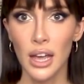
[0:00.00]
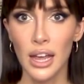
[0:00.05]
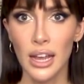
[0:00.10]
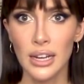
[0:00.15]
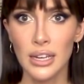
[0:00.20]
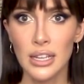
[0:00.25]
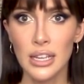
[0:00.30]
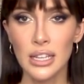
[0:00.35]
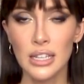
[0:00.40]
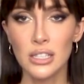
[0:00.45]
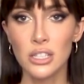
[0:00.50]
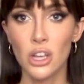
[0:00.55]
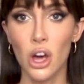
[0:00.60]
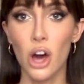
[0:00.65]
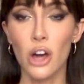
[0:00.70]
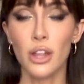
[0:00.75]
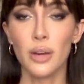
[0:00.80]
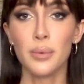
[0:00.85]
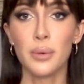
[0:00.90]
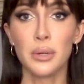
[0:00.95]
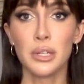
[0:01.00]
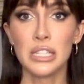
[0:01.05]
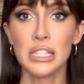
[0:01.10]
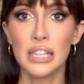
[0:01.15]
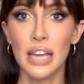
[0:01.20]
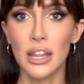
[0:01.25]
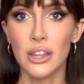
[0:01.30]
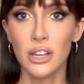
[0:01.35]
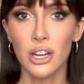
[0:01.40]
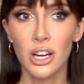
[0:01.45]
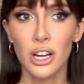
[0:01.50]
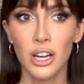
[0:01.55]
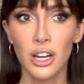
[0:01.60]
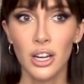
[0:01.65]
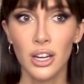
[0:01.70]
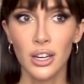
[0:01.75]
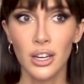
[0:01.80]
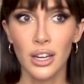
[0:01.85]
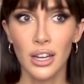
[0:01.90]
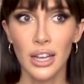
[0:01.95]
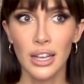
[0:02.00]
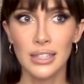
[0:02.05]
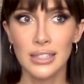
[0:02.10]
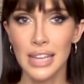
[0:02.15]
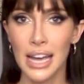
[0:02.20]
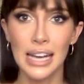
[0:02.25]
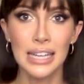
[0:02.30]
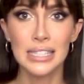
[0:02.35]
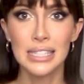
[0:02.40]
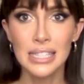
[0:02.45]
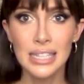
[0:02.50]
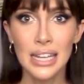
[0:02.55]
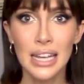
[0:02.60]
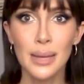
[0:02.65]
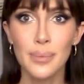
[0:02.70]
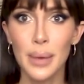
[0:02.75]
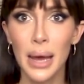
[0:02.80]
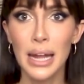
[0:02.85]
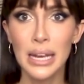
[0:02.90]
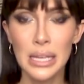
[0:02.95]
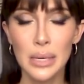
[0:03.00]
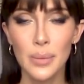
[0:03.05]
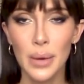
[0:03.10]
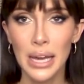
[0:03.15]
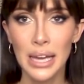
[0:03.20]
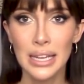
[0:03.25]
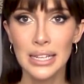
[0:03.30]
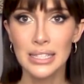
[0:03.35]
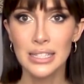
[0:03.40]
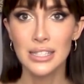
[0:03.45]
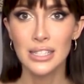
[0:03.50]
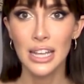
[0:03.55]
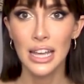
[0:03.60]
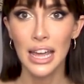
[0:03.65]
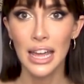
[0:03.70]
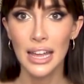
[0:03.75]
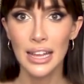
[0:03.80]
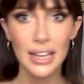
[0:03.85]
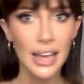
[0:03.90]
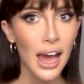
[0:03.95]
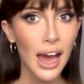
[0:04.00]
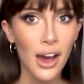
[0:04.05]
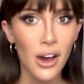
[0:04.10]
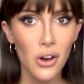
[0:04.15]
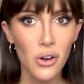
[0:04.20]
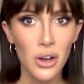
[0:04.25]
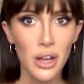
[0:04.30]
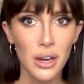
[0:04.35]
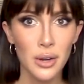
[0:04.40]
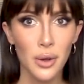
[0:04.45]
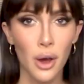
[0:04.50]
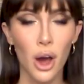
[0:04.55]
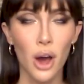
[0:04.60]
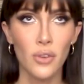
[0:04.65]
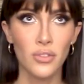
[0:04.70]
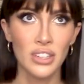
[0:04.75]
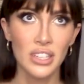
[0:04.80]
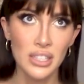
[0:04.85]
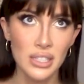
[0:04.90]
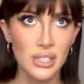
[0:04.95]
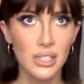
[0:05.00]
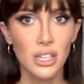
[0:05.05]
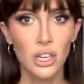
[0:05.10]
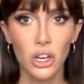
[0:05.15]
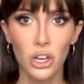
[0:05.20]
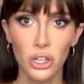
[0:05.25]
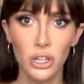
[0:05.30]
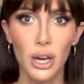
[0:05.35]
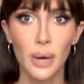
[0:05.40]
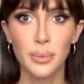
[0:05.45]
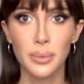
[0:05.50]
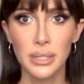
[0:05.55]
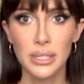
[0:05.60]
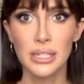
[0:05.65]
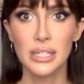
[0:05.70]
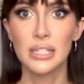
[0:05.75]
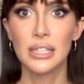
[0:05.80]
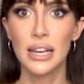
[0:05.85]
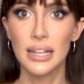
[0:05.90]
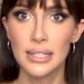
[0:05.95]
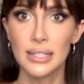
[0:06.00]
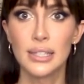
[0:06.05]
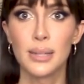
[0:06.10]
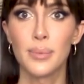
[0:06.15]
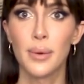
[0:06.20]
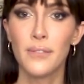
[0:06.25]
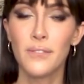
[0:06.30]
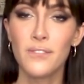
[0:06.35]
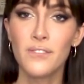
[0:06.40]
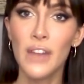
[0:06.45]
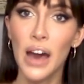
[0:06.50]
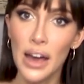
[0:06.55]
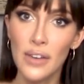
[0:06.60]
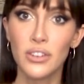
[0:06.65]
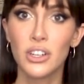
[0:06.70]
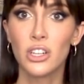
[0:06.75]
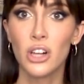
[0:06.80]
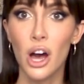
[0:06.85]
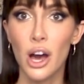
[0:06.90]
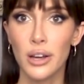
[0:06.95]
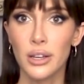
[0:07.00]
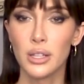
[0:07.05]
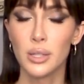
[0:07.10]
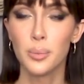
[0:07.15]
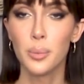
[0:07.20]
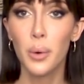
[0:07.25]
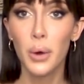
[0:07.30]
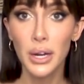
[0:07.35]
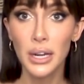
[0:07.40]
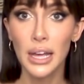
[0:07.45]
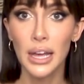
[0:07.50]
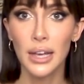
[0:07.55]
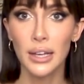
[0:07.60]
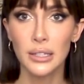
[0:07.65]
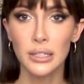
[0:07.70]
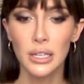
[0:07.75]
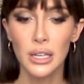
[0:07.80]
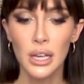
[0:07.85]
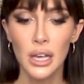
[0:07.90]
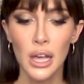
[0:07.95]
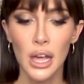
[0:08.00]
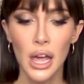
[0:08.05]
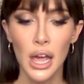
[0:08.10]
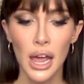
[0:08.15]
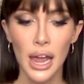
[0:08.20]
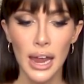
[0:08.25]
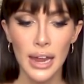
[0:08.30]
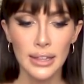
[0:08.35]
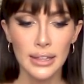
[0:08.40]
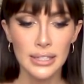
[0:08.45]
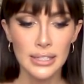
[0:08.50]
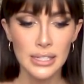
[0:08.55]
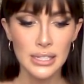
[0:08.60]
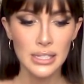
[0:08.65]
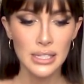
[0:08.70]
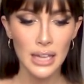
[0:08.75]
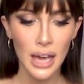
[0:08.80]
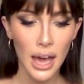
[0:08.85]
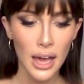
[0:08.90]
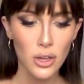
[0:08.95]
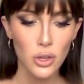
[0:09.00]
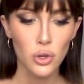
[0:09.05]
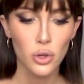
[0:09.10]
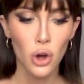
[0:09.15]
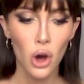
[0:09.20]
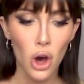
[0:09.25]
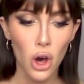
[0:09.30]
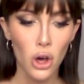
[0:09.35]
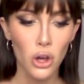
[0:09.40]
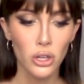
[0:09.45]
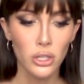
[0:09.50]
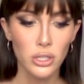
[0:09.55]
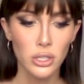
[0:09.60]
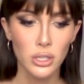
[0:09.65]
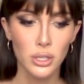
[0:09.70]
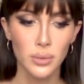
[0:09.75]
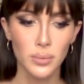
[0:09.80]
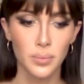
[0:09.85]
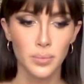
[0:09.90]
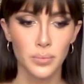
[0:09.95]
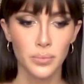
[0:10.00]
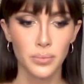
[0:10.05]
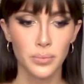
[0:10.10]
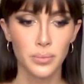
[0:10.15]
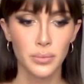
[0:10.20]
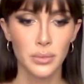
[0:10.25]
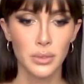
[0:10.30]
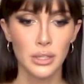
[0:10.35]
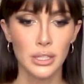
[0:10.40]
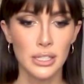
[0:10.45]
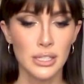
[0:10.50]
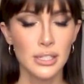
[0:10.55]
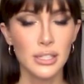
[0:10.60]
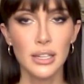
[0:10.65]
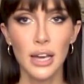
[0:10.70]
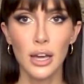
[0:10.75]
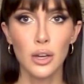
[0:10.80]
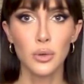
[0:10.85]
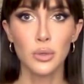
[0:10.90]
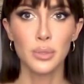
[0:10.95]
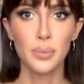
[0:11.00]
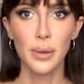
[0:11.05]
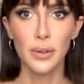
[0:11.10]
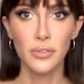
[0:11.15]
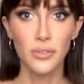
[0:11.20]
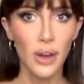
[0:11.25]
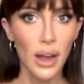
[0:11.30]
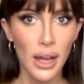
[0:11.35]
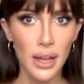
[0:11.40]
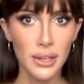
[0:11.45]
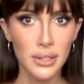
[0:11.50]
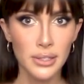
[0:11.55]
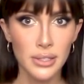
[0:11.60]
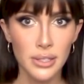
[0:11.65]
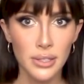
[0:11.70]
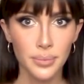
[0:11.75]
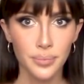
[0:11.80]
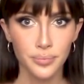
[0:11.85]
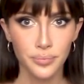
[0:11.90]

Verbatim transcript: and he saw that we were together and texted him anyways to hang out and obviously hook up because he texted him at five o'clock in the morning and this is a guy who called, this is a guy who was my friend.